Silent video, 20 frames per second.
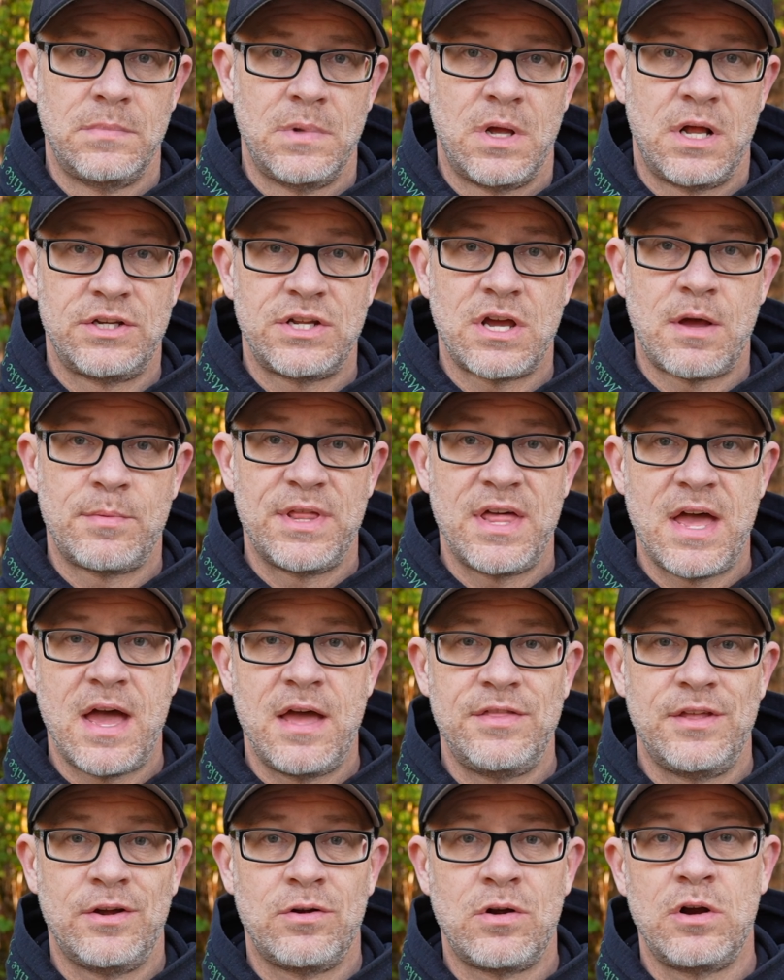On top of
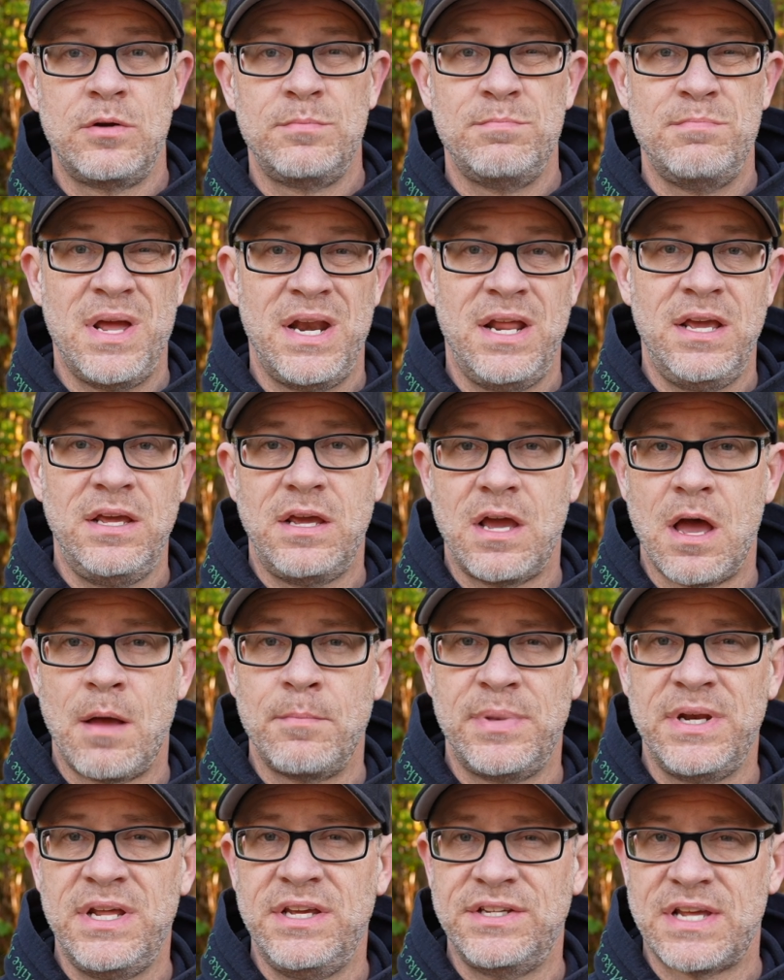that, there aren't many
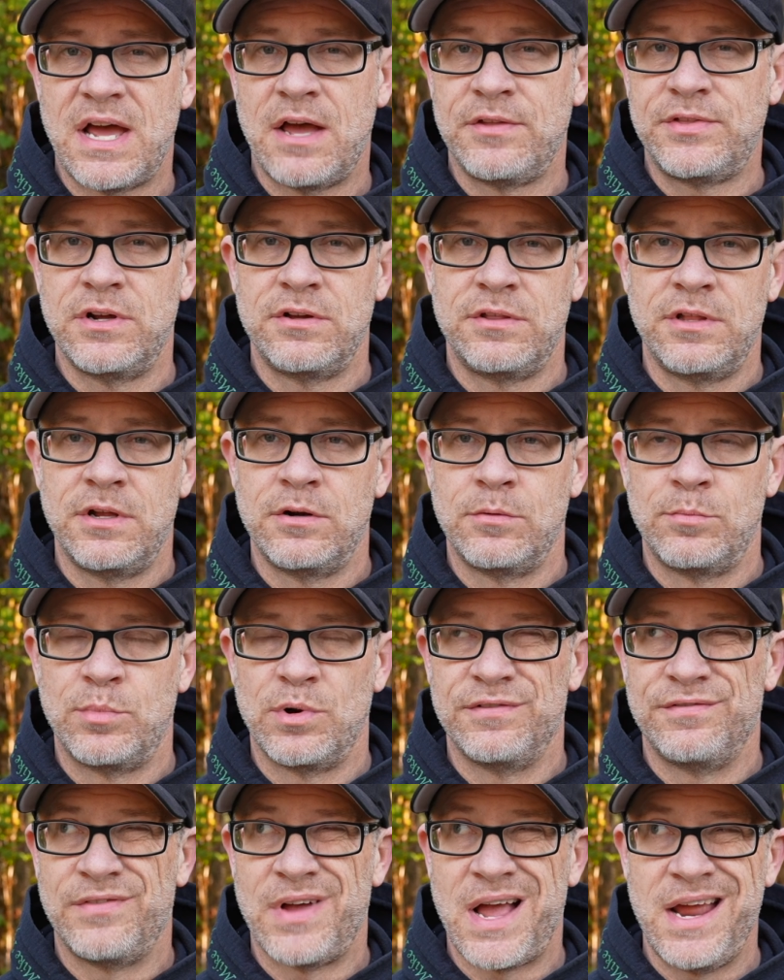companies out there that are
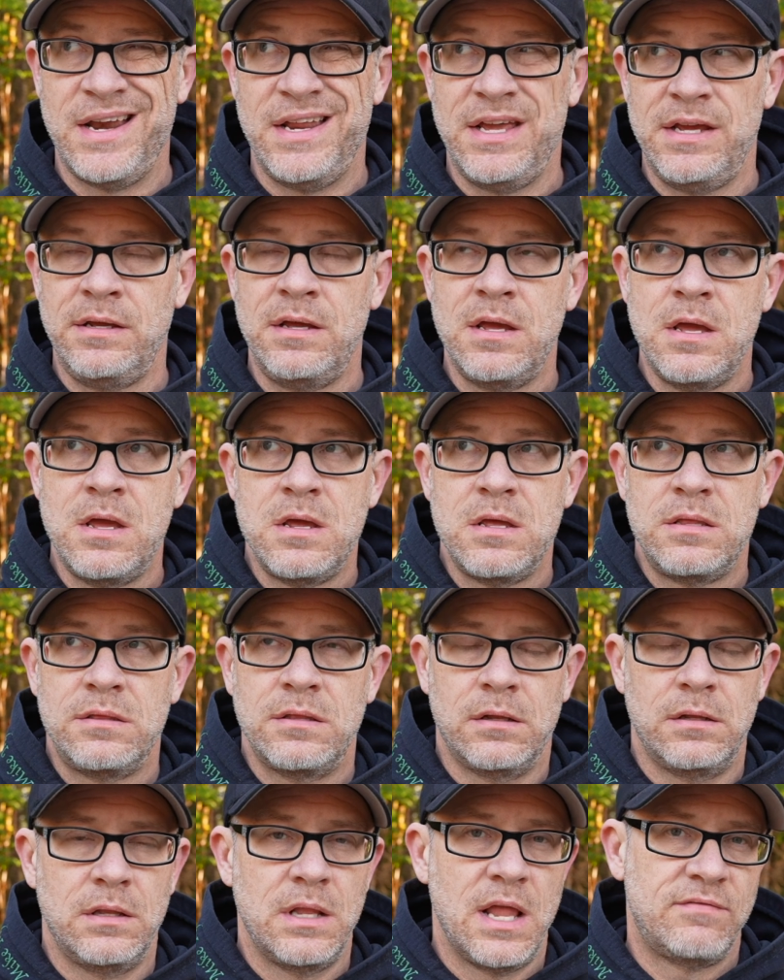providing
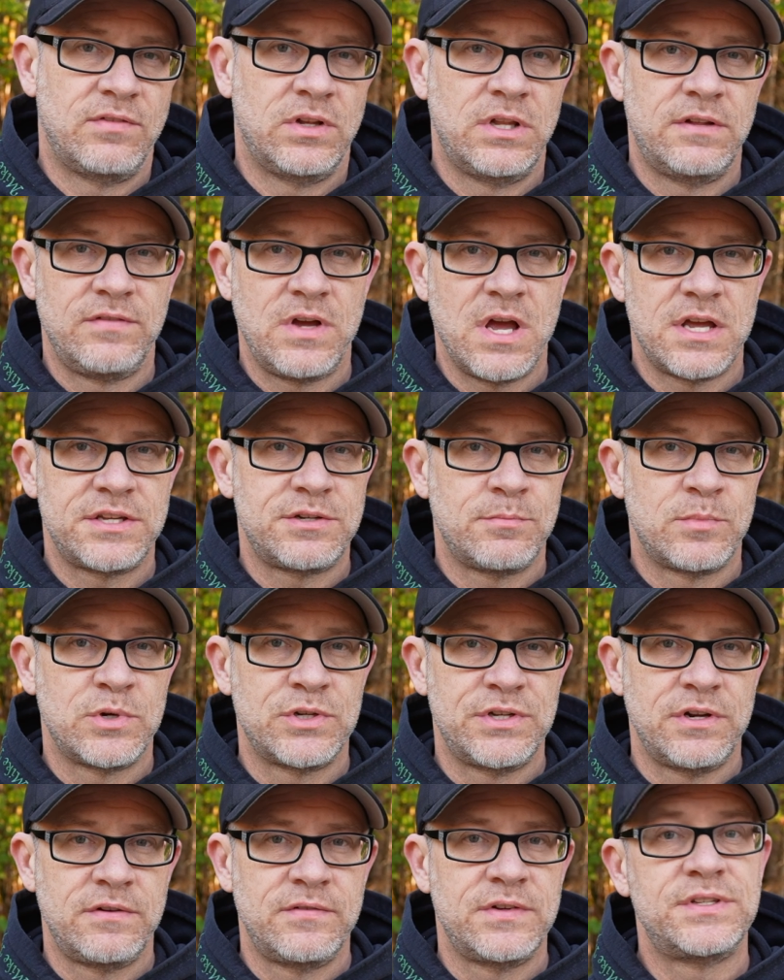the level of customer
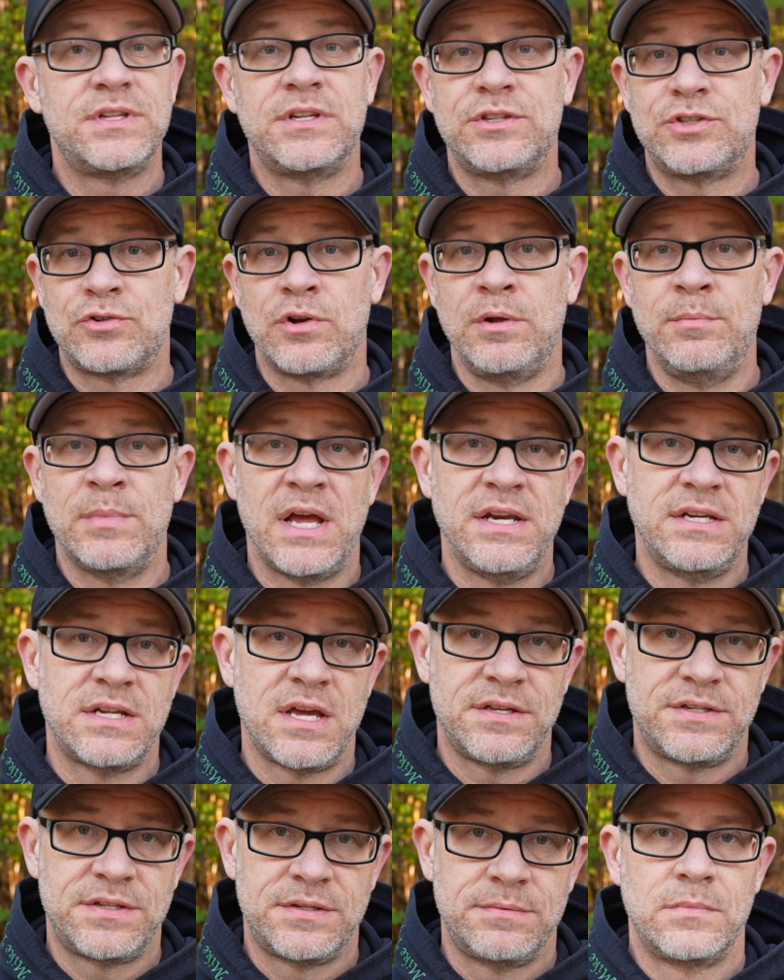service that Streamlight
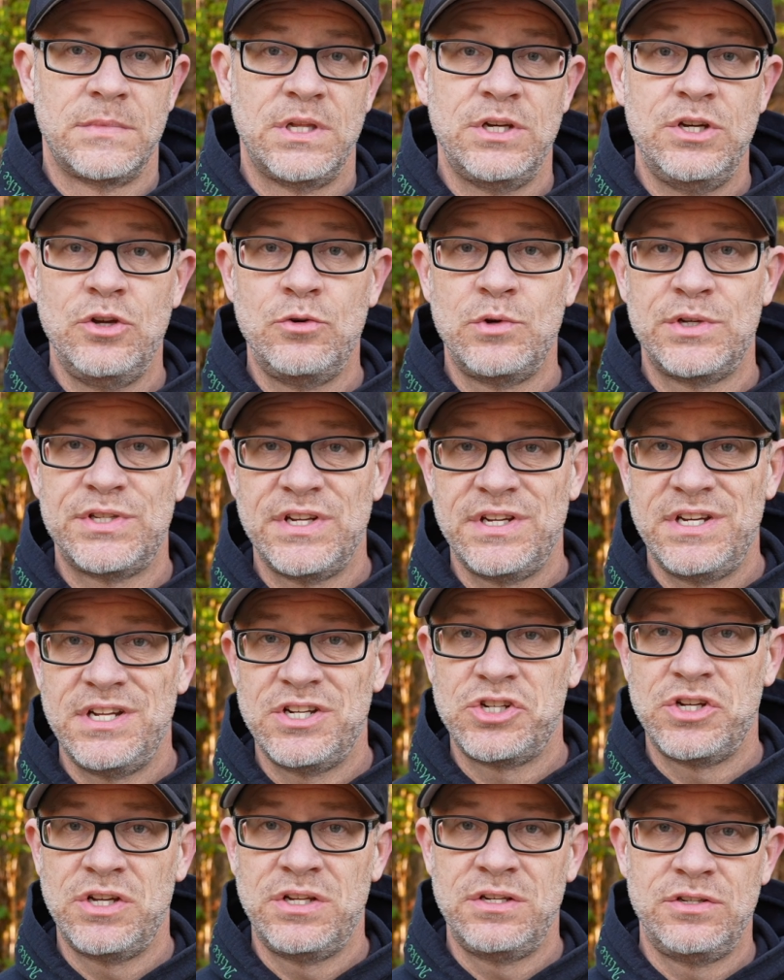does. The newest
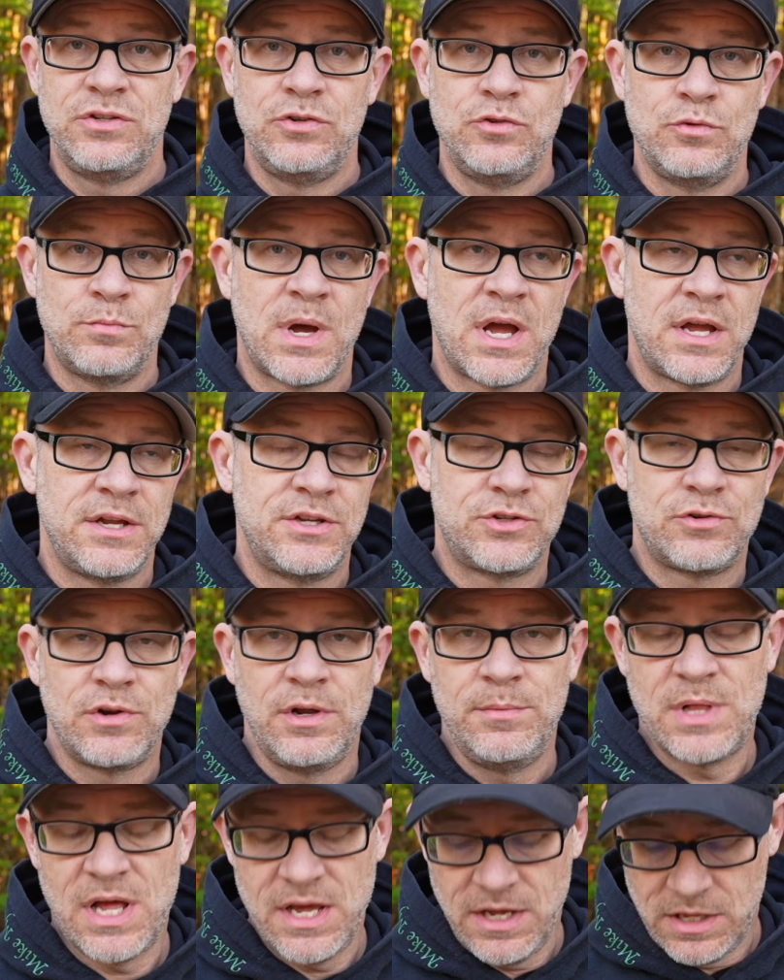addition to my
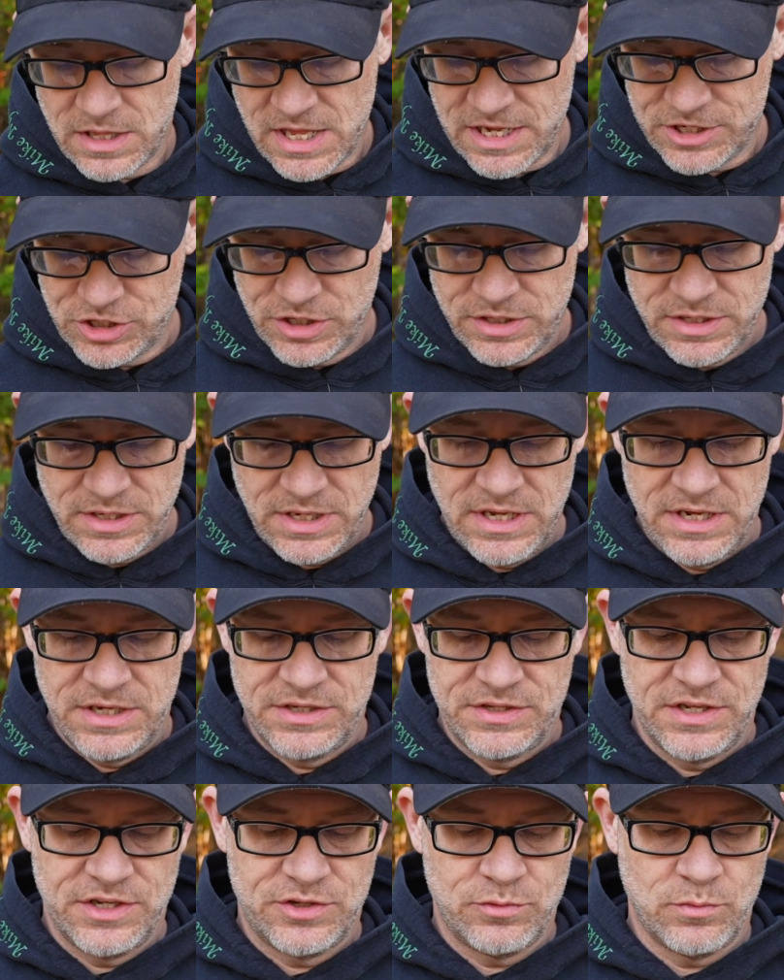Streamlight collection
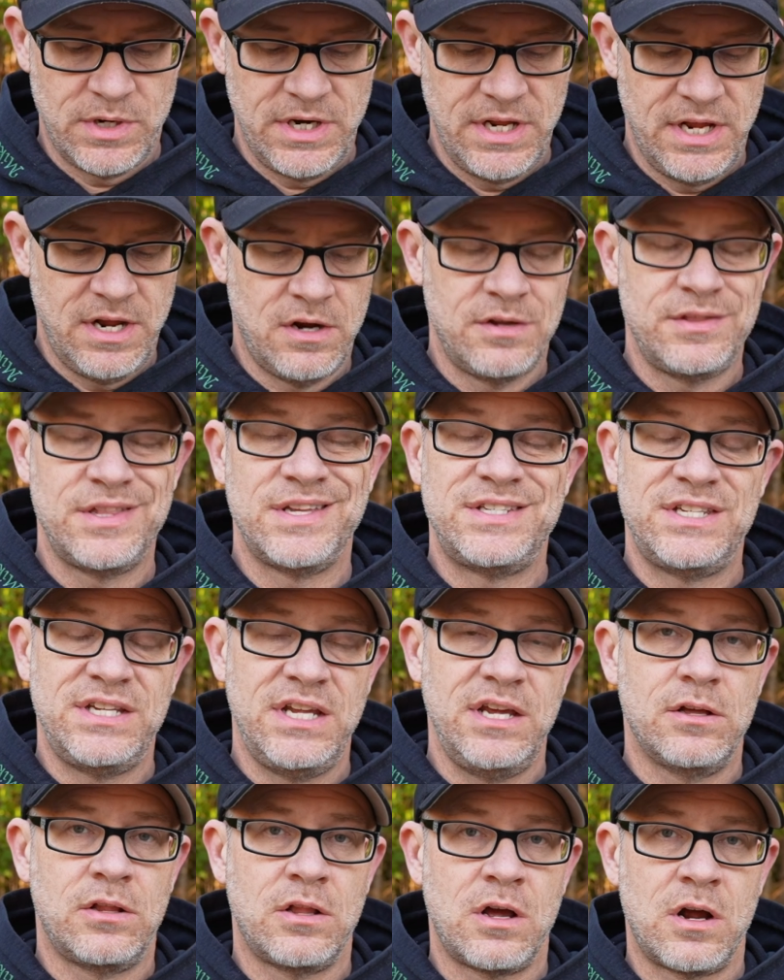is this one here, the
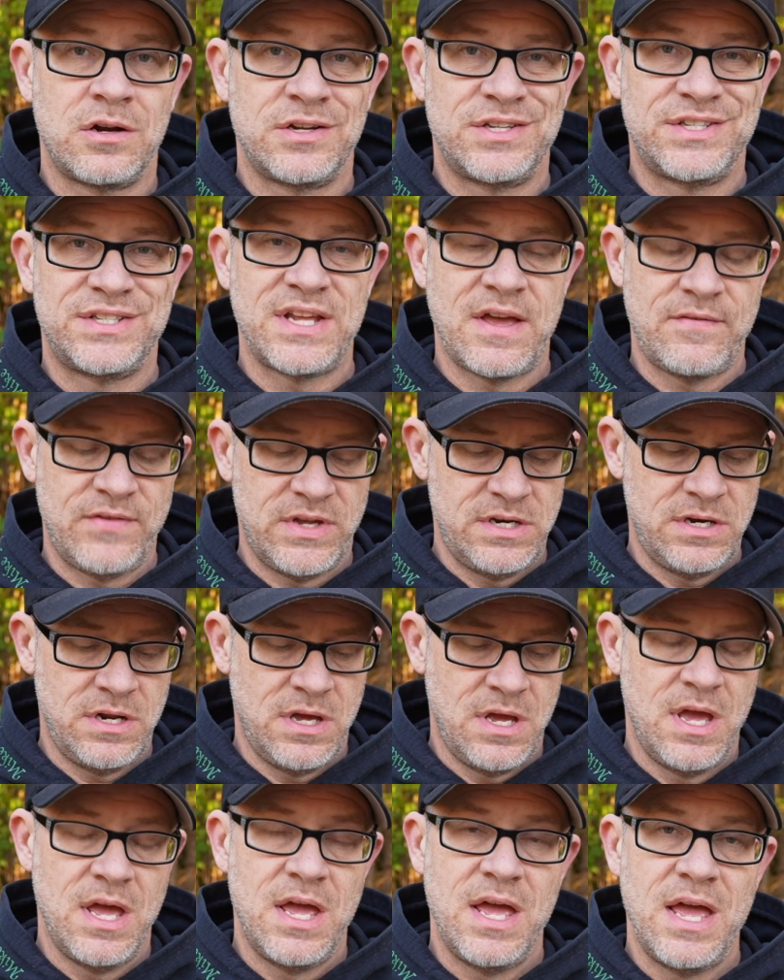
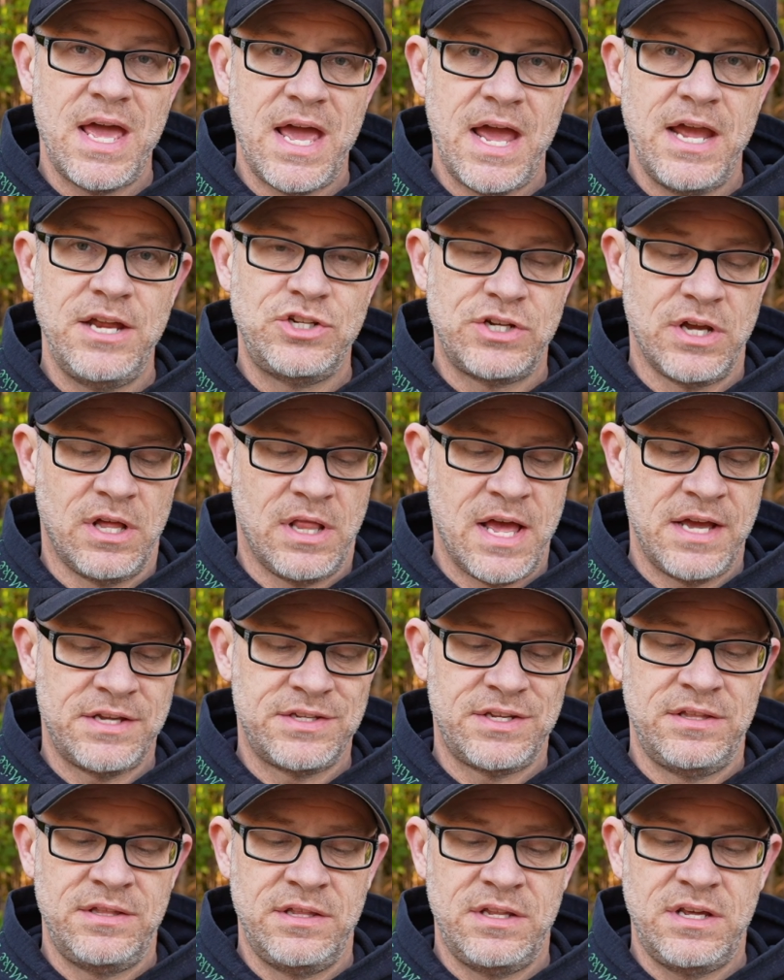
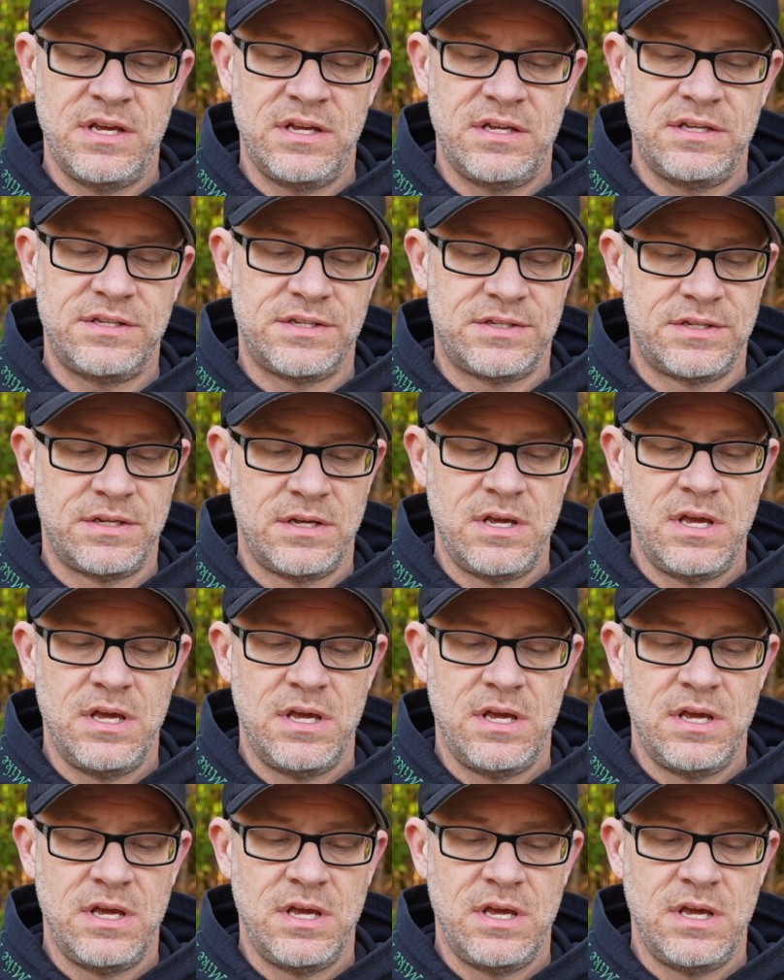TLR-7HLX, and this